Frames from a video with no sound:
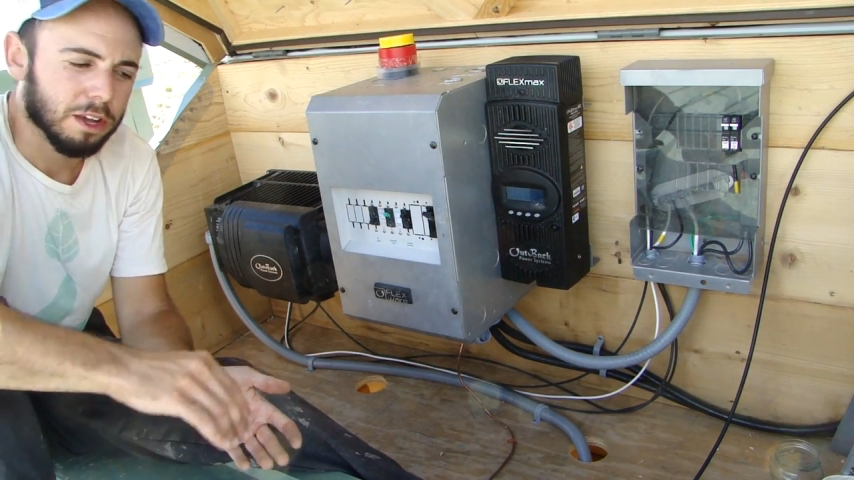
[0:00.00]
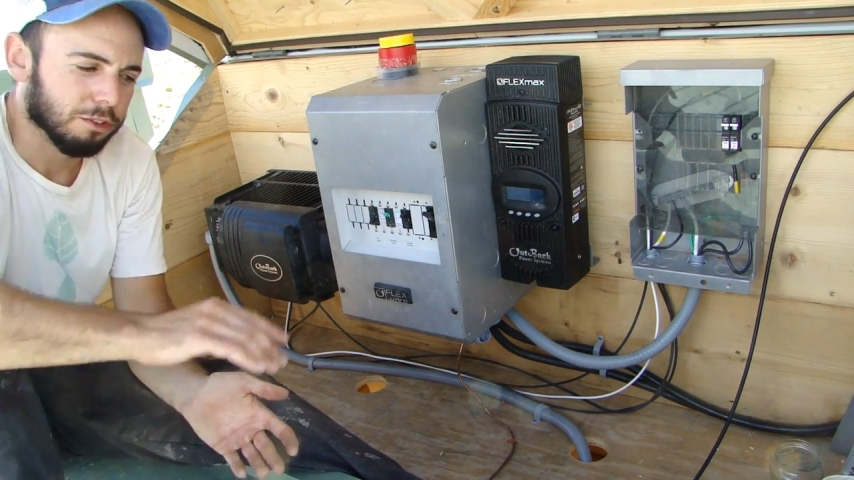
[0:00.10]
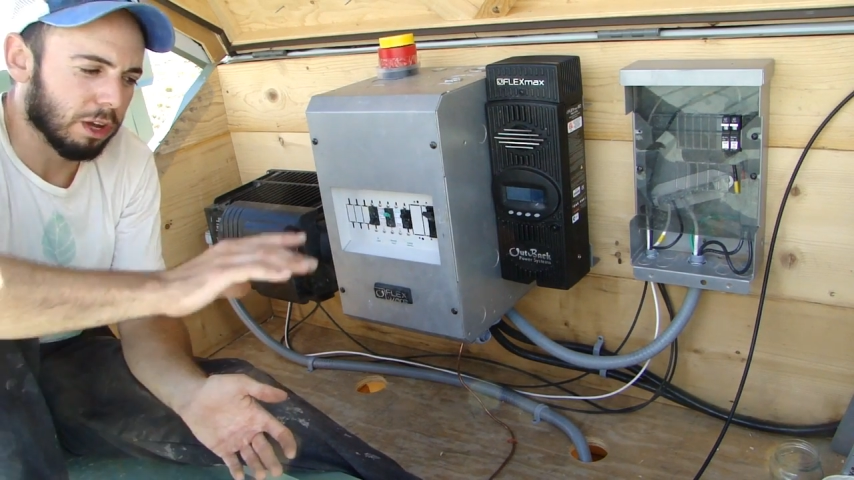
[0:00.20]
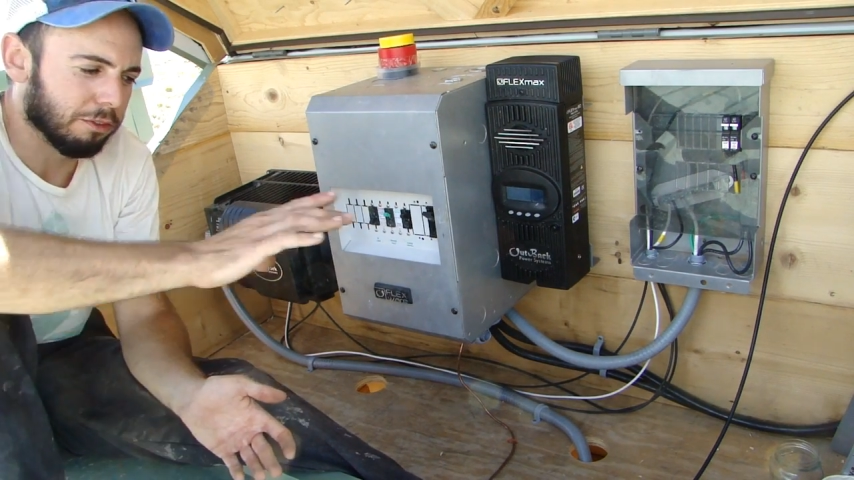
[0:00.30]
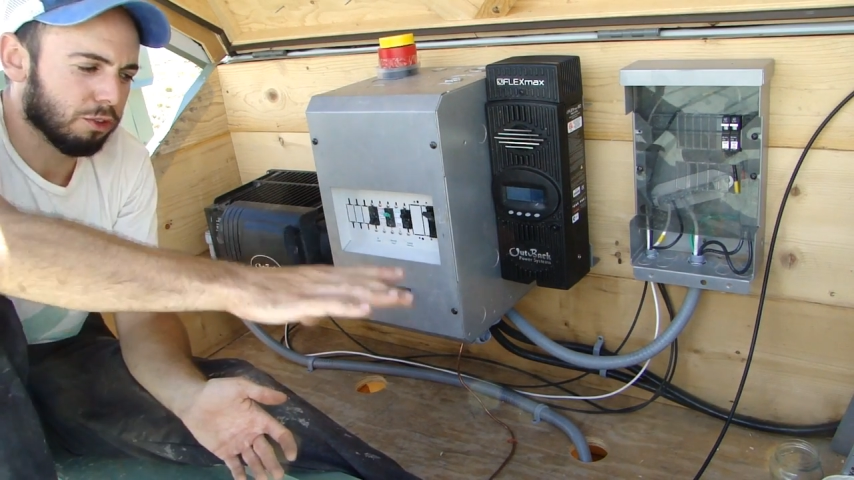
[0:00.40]

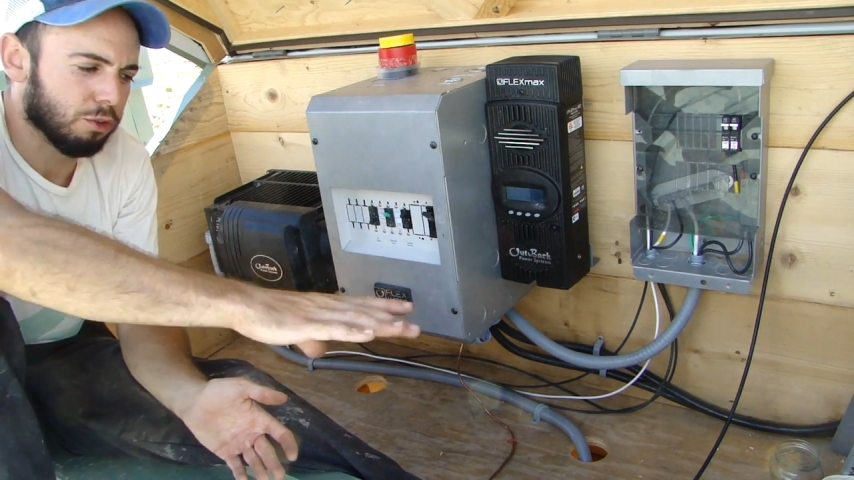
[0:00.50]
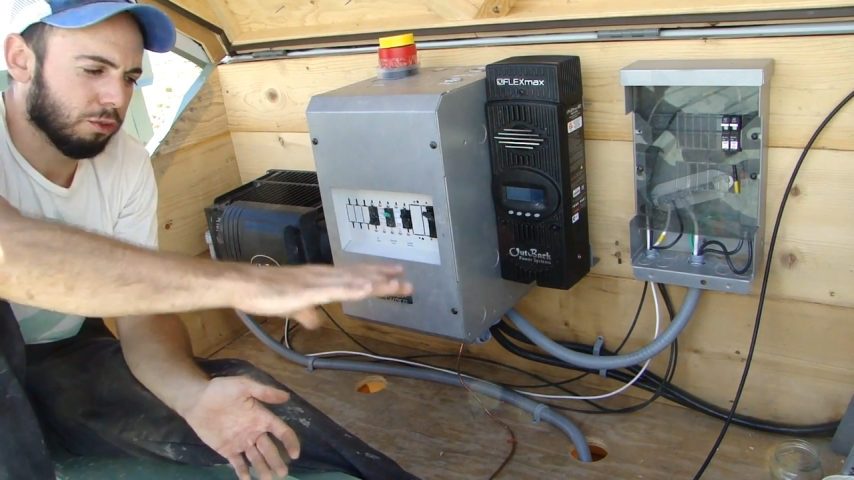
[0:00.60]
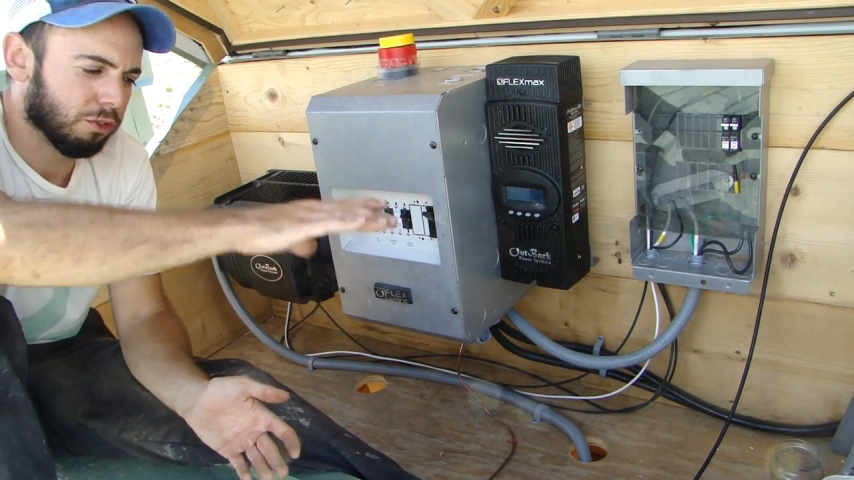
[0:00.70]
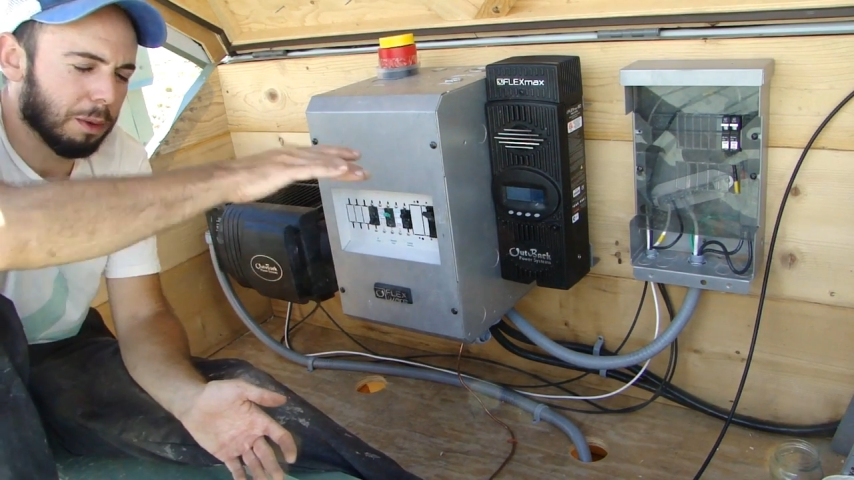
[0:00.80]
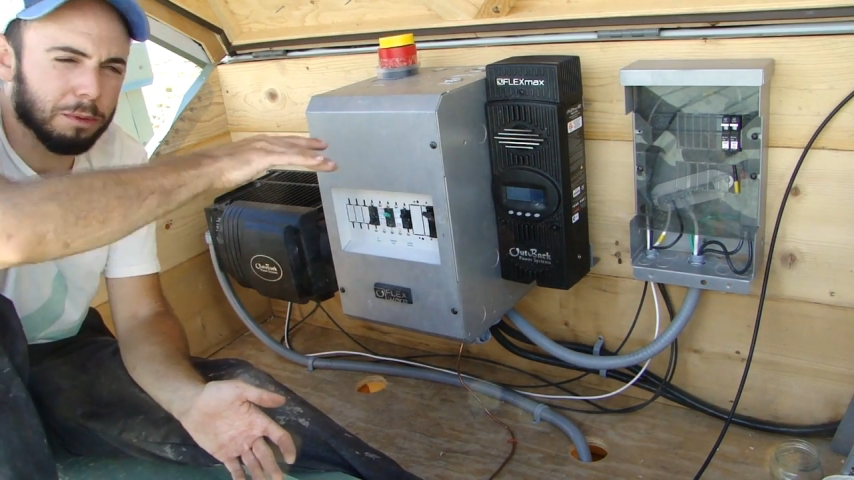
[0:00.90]
So I have two
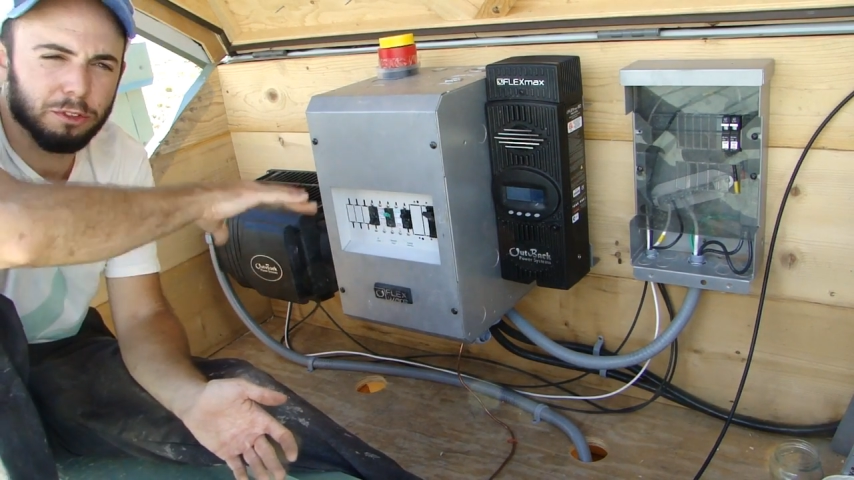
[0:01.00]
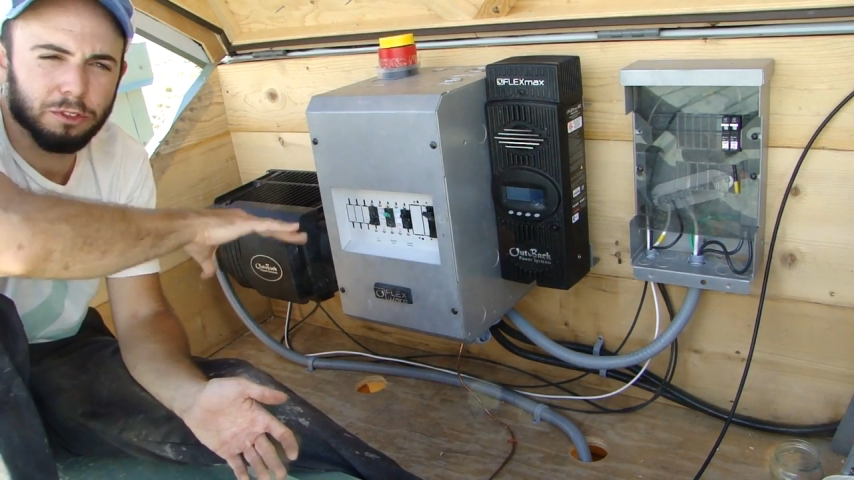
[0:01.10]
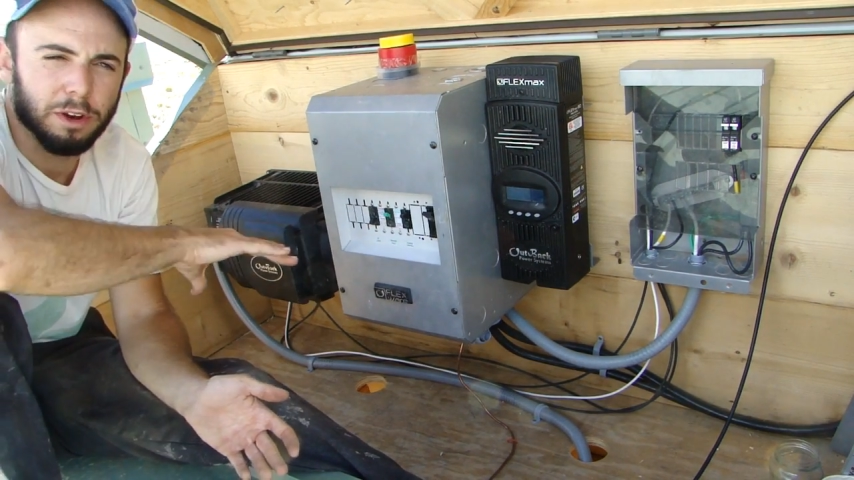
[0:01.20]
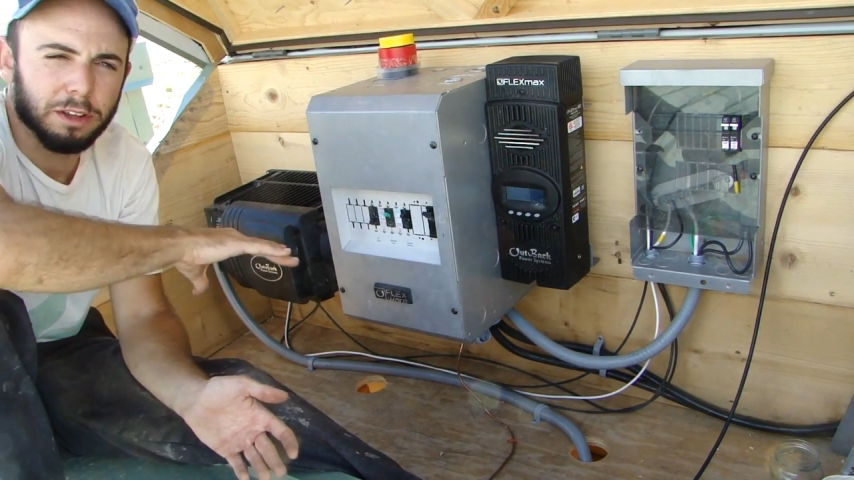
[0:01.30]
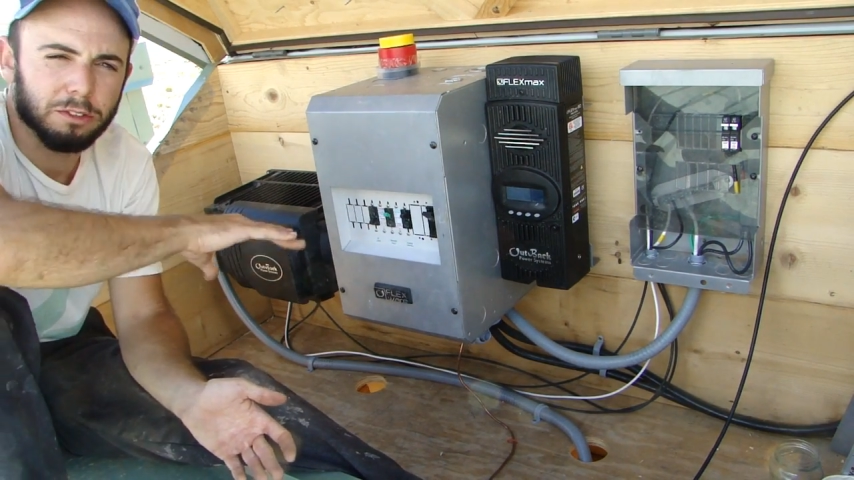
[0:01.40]
separate
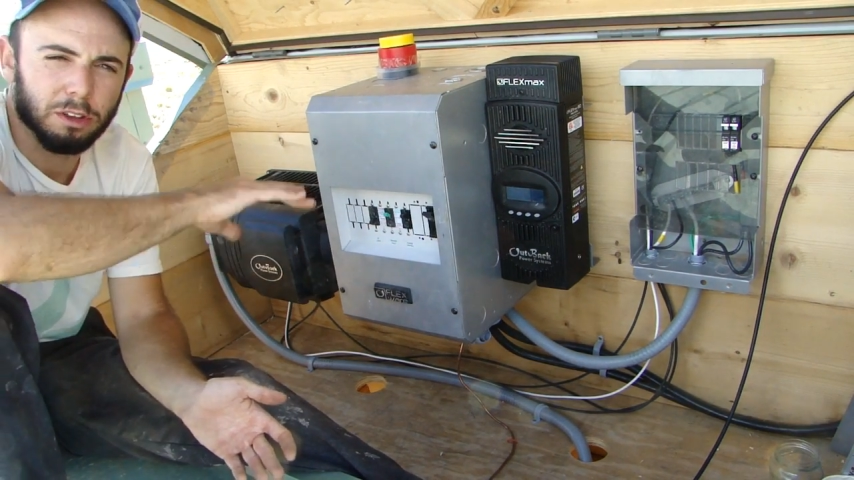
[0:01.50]
strings